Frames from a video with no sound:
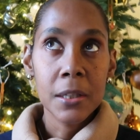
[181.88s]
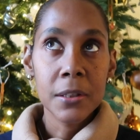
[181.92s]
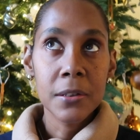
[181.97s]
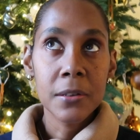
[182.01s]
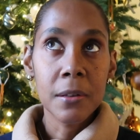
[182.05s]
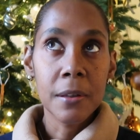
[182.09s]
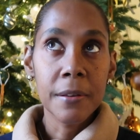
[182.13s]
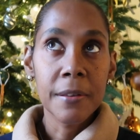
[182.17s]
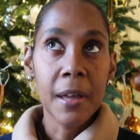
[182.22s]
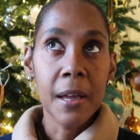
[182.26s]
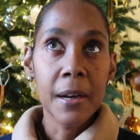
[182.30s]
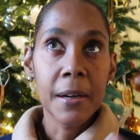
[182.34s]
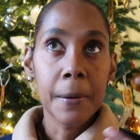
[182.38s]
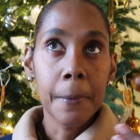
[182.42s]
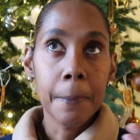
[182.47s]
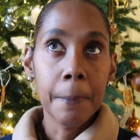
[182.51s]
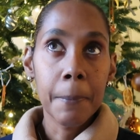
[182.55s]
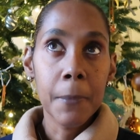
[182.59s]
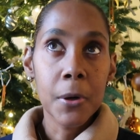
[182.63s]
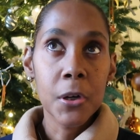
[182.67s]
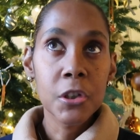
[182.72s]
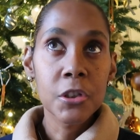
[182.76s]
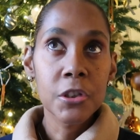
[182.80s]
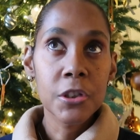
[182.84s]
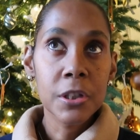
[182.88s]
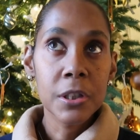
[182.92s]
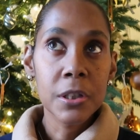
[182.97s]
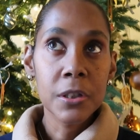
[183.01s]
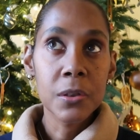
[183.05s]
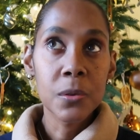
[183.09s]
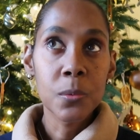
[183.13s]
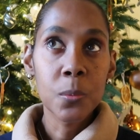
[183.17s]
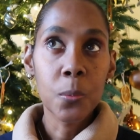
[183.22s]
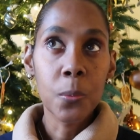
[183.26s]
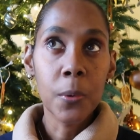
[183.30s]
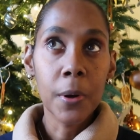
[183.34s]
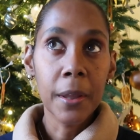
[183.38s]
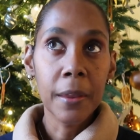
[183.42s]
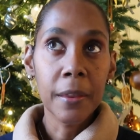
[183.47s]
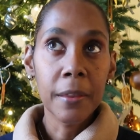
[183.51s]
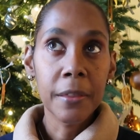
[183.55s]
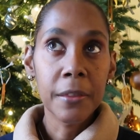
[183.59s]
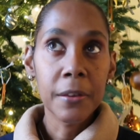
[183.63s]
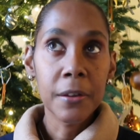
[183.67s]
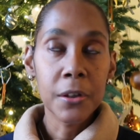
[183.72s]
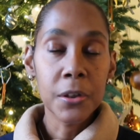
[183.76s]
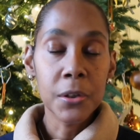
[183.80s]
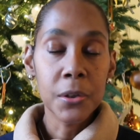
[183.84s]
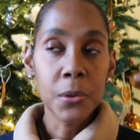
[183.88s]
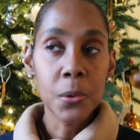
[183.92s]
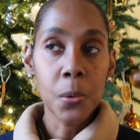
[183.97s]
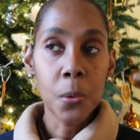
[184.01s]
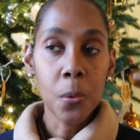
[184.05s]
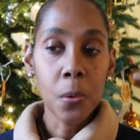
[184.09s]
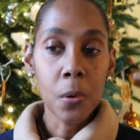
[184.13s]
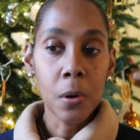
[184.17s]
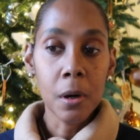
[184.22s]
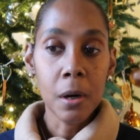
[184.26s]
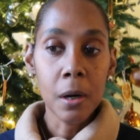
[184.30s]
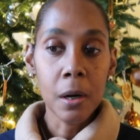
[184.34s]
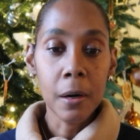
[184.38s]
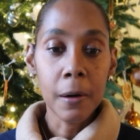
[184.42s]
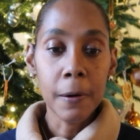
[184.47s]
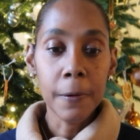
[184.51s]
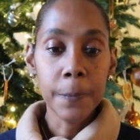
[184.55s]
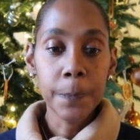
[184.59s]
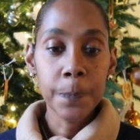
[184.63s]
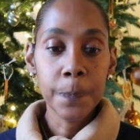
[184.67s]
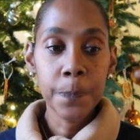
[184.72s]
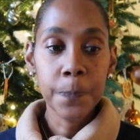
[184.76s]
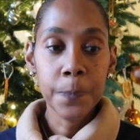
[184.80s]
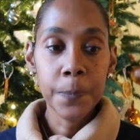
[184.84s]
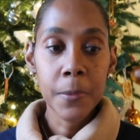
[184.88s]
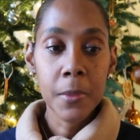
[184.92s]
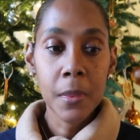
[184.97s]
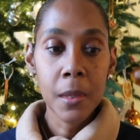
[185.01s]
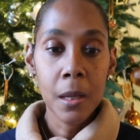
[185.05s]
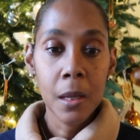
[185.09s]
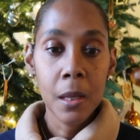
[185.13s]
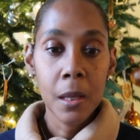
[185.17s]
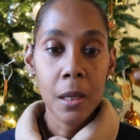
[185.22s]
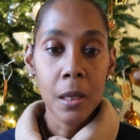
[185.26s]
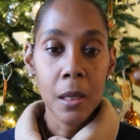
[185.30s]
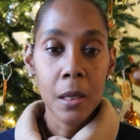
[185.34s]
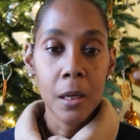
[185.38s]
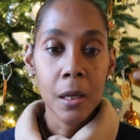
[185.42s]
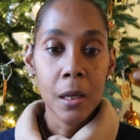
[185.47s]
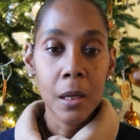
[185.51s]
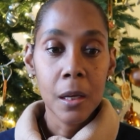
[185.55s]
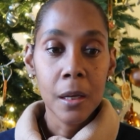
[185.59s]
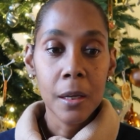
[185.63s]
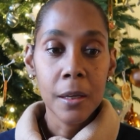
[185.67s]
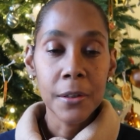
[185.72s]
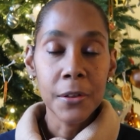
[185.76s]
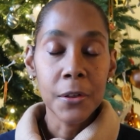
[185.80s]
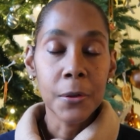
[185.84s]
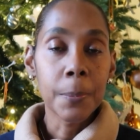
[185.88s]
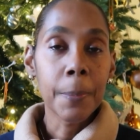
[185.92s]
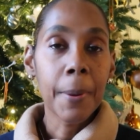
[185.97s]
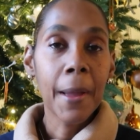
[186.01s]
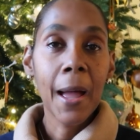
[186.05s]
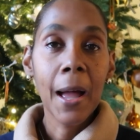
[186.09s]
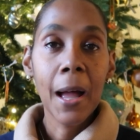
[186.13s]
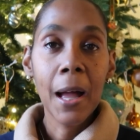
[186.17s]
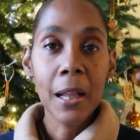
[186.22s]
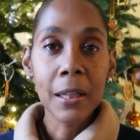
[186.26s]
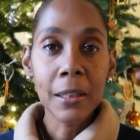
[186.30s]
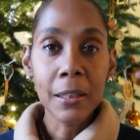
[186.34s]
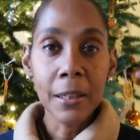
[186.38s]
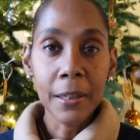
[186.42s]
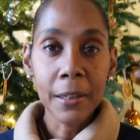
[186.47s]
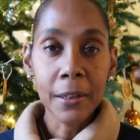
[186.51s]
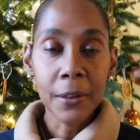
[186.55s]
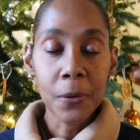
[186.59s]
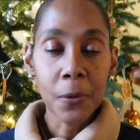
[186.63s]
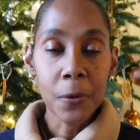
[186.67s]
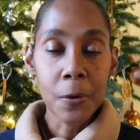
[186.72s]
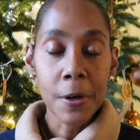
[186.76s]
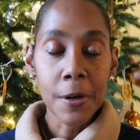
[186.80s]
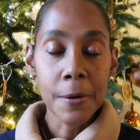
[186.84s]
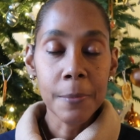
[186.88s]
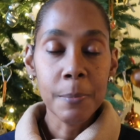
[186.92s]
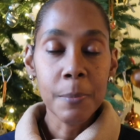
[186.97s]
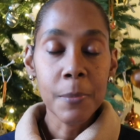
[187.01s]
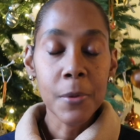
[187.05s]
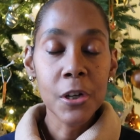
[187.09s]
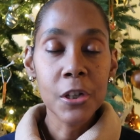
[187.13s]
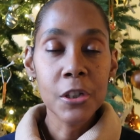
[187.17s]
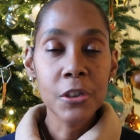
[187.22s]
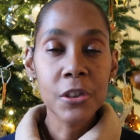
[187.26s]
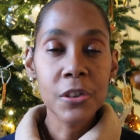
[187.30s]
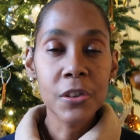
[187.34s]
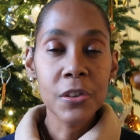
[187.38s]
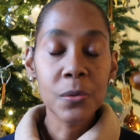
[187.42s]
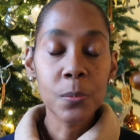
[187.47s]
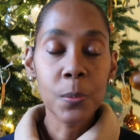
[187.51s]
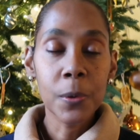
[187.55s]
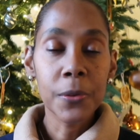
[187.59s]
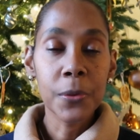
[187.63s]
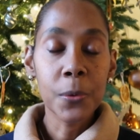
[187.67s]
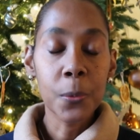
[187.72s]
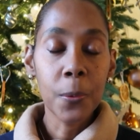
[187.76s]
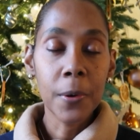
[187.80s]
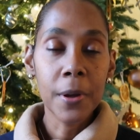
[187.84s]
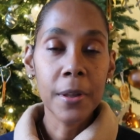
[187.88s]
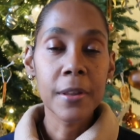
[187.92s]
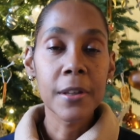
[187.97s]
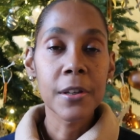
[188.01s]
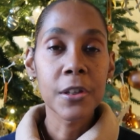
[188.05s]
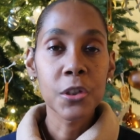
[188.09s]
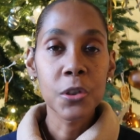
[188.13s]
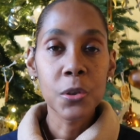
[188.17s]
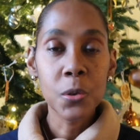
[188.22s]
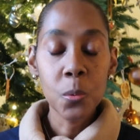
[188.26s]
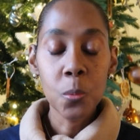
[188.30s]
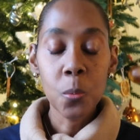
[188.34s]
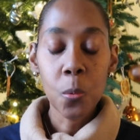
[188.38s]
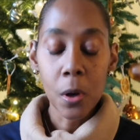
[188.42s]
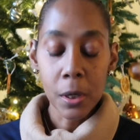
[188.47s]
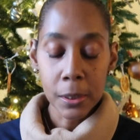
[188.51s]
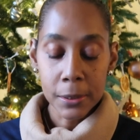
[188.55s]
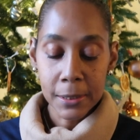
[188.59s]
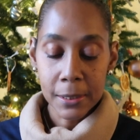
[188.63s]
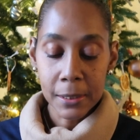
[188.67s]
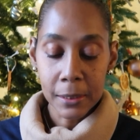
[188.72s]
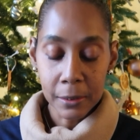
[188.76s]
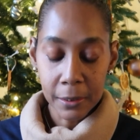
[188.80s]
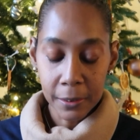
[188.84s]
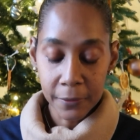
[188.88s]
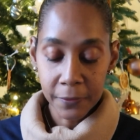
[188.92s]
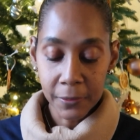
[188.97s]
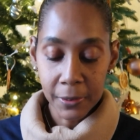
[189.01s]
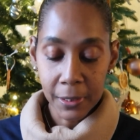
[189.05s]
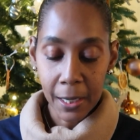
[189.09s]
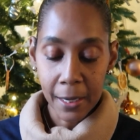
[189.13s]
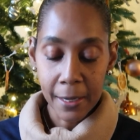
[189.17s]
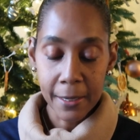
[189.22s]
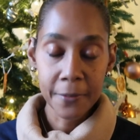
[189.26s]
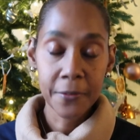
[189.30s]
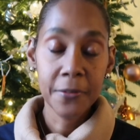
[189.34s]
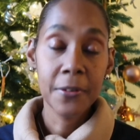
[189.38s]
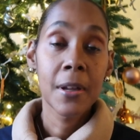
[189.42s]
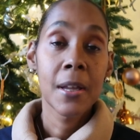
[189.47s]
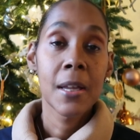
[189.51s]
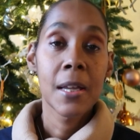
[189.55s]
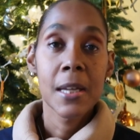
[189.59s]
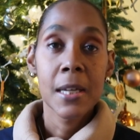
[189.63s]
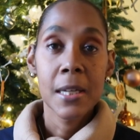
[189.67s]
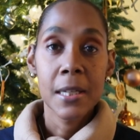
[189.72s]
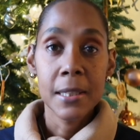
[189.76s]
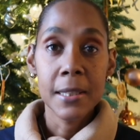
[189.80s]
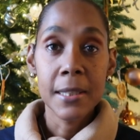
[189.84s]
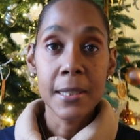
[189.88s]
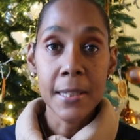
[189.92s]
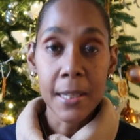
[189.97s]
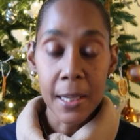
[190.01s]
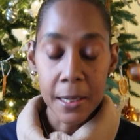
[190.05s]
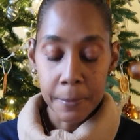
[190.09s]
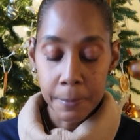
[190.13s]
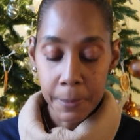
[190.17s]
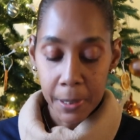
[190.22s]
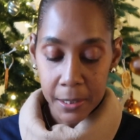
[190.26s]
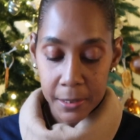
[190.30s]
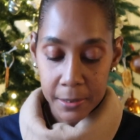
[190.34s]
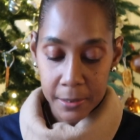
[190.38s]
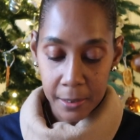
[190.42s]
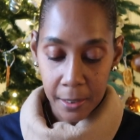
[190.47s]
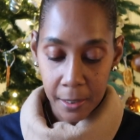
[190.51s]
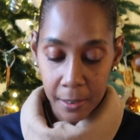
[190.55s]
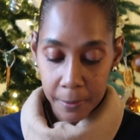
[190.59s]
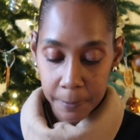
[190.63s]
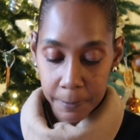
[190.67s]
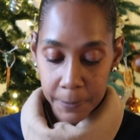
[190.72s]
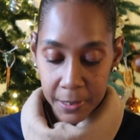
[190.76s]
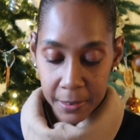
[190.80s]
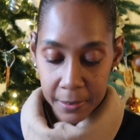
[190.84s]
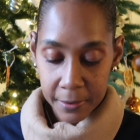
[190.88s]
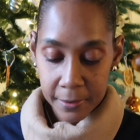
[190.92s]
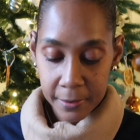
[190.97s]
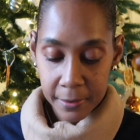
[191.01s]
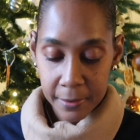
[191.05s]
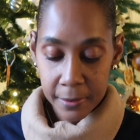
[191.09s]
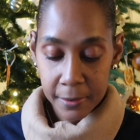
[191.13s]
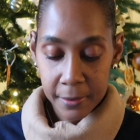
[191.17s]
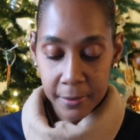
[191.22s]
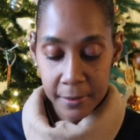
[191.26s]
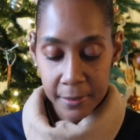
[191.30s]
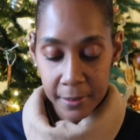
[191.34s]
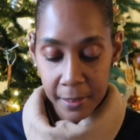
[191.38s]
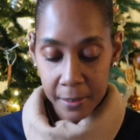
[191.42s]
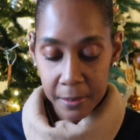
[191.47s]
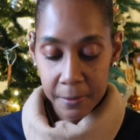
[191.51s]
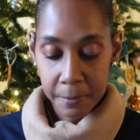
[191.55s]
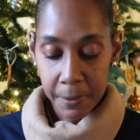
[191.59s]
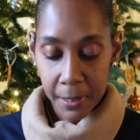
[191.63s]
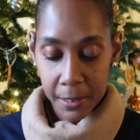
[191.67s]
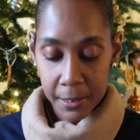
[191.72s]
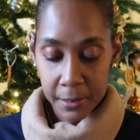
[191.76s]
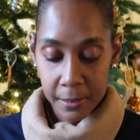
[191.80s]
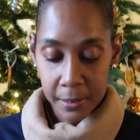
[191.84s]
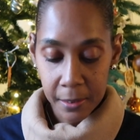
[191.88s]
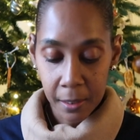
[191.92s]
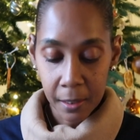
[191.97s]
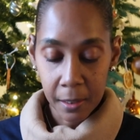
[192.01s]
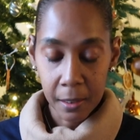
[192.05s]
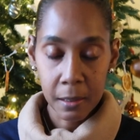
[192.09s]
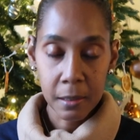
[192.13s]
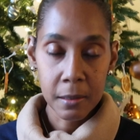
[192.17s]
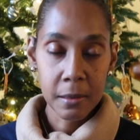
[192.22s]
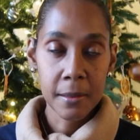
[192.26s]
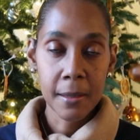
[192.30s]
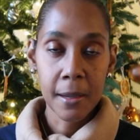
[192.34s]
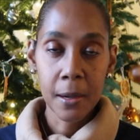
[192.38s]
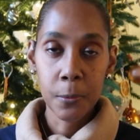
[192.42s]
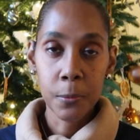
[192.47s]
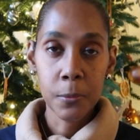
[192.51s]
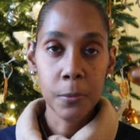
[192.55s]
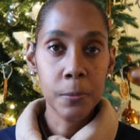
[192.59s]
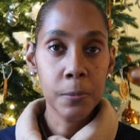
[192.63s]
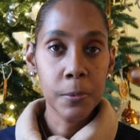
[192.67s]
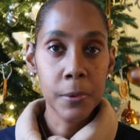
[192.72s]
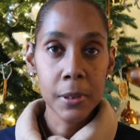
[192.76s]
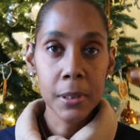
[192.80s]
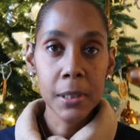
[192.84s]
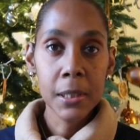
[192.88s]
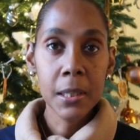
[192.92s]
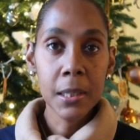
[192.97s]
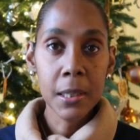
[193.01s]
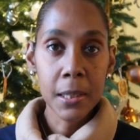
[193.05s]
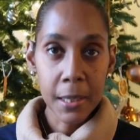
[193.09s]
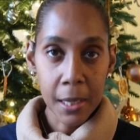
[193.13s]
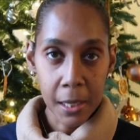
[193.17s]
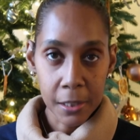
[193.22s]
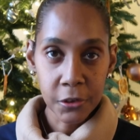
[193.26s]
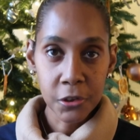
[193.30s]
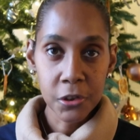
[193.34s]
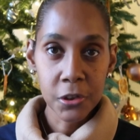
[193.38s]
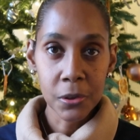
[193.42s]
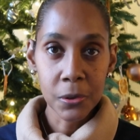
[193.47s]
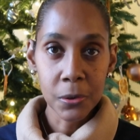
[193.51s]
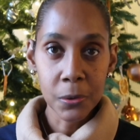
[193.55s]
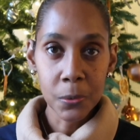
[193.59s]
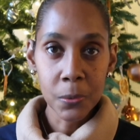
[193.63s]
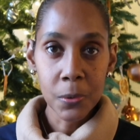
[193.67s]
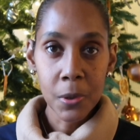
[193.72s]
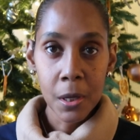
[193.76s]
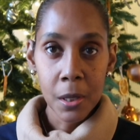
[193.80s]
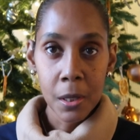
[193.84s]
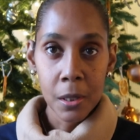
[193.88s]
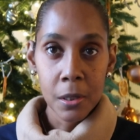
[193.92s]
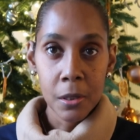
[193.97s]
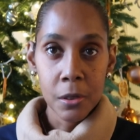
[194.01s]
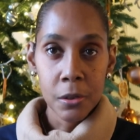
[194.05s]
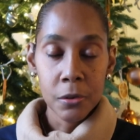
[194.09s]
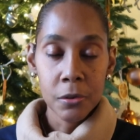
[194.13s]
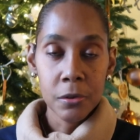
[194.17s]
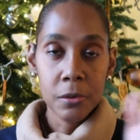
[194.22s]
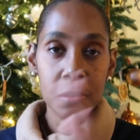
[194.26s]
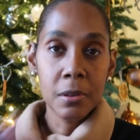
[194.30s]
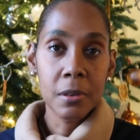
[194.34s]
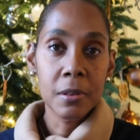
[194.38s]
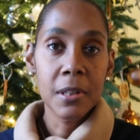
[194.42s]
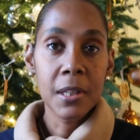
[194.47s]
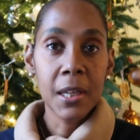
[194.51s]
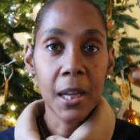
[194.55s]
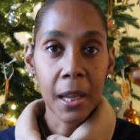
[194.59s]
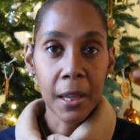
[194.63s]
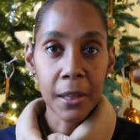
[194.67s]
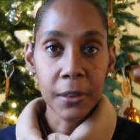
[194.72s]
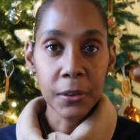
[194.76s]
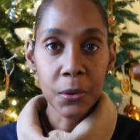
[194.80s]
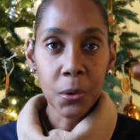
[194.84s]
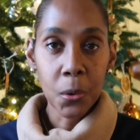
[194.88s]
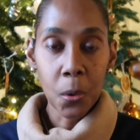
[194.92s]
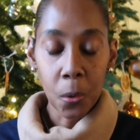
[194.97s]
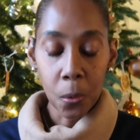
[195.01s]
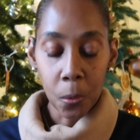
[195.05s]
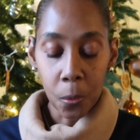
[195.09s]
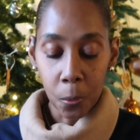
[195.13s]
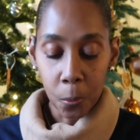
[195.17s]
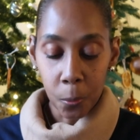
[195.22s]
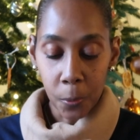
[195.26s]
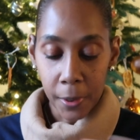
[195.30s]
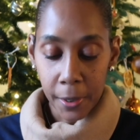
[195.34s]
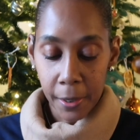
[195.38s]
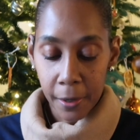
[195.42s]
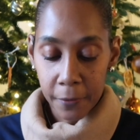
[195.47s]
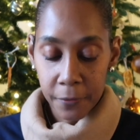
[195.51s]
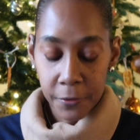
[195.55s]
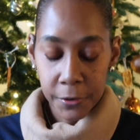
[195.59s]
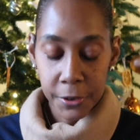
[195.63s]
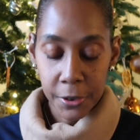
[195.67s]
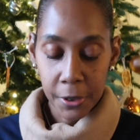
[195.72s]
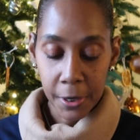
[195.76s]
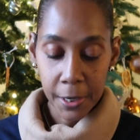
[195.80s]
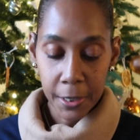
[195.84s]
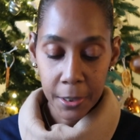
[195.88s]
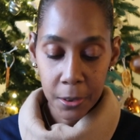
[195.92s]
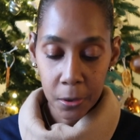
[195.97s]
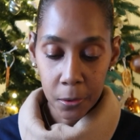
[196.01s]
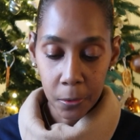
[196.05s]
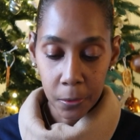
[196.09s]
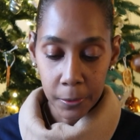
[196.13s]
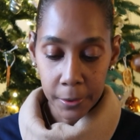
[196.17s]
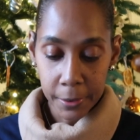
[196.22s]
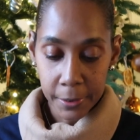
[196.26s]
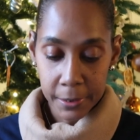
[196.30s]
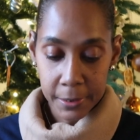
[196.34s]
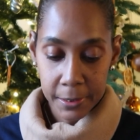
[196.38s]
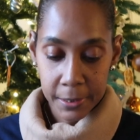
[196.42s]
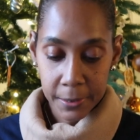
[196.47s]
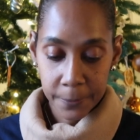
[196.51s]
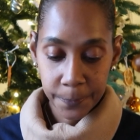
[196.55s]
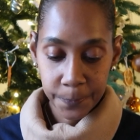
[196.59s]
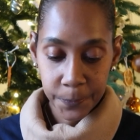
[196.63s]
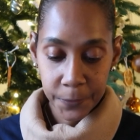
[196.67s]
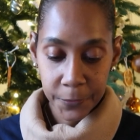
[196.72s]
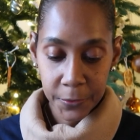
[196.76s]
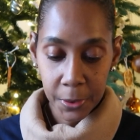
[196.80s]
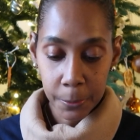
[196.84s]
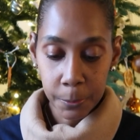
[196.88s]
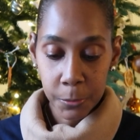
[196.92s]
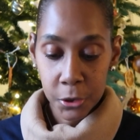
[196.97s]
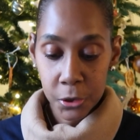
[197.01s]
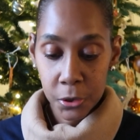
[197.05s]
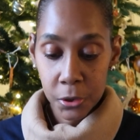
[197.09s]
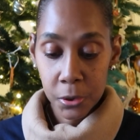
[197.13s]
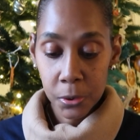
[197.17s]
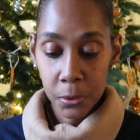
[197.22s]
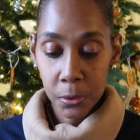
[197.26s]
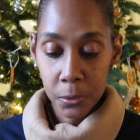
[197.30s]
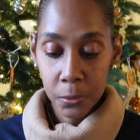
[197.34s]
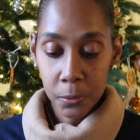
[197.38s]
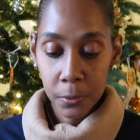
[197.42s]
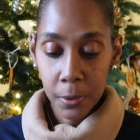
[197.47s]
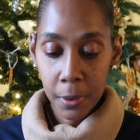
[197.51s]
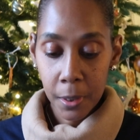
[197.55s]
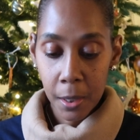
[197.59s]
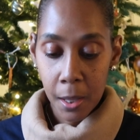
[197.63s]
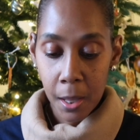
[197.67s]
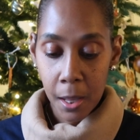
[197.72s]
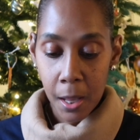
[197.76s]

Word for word: so that it merges with your your palette or it merges with the way that you want to live life day by day because it's the day by day that will really get you to the end goal whatever your end goal is number two